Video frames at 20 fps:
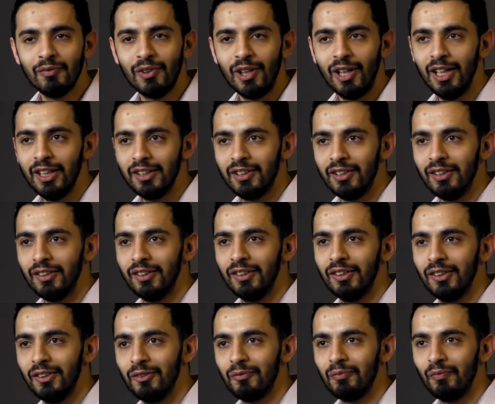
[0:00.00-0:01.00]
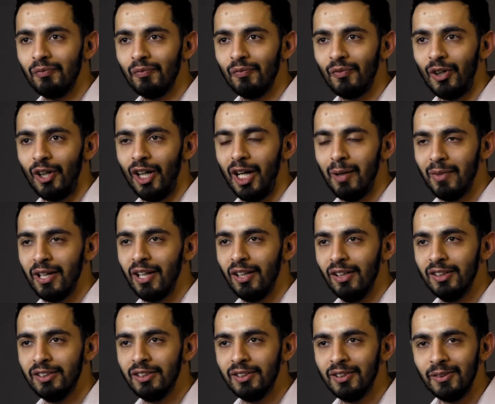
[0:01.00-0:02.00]
I think I'm
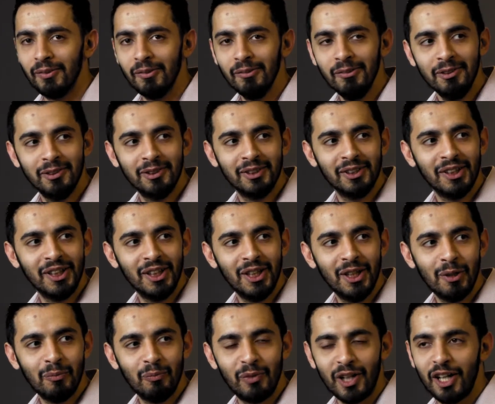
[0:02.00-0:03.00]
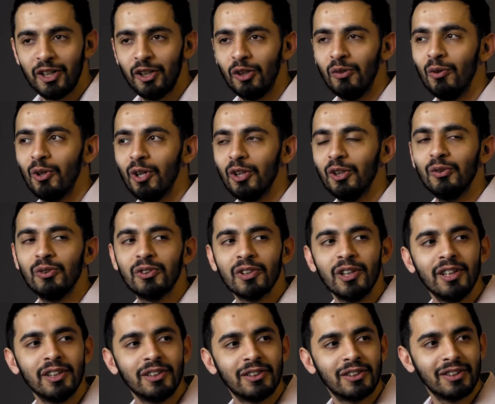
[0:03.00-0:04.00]
analytical, but I don't want to do
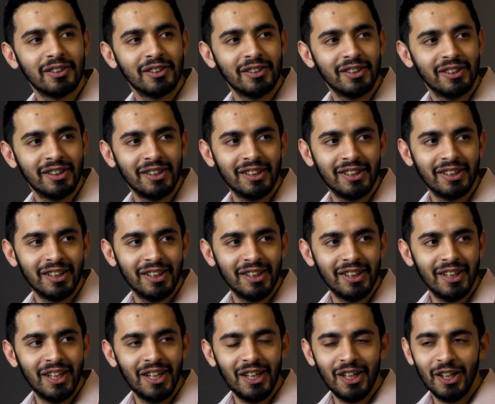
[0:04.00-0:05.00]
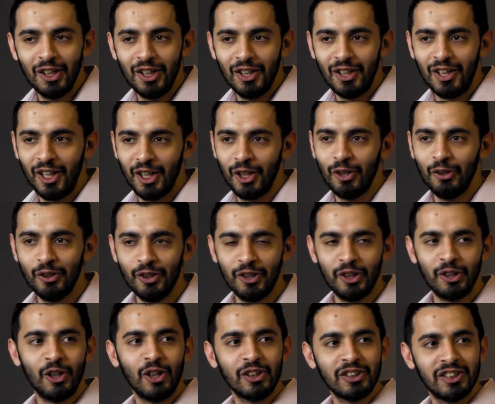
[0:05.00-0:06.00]
science. I know you're a
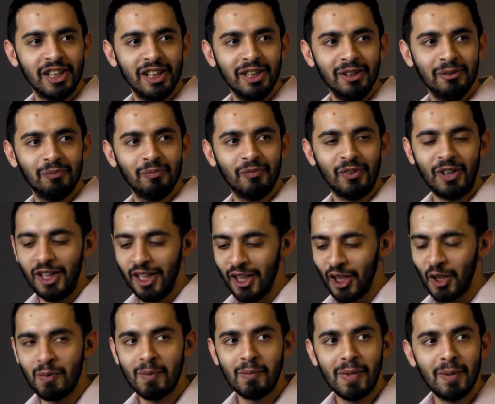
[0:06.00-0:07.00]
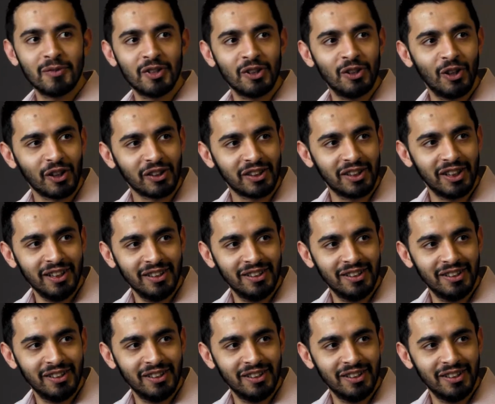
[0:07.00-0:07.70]
doctor. I know my mum's a doctor.